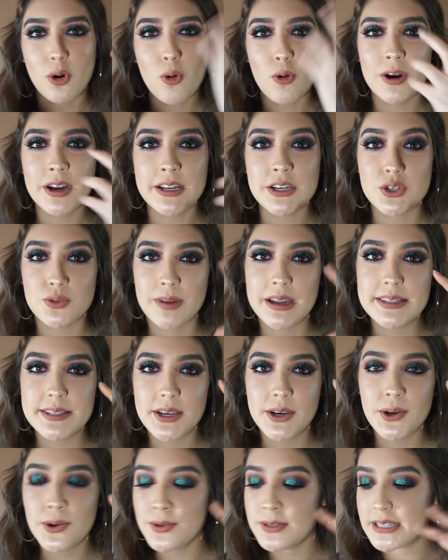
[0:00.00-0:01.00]
orange red
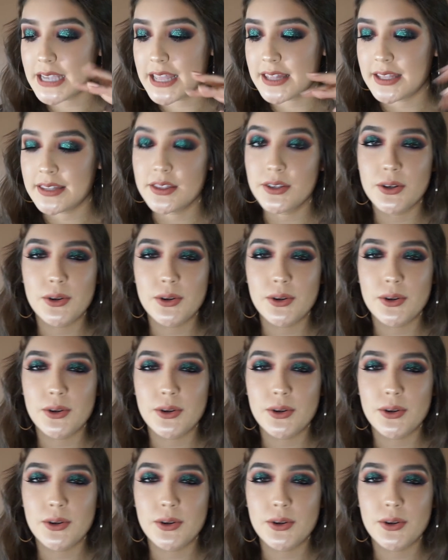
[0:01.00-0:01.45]
tones and then the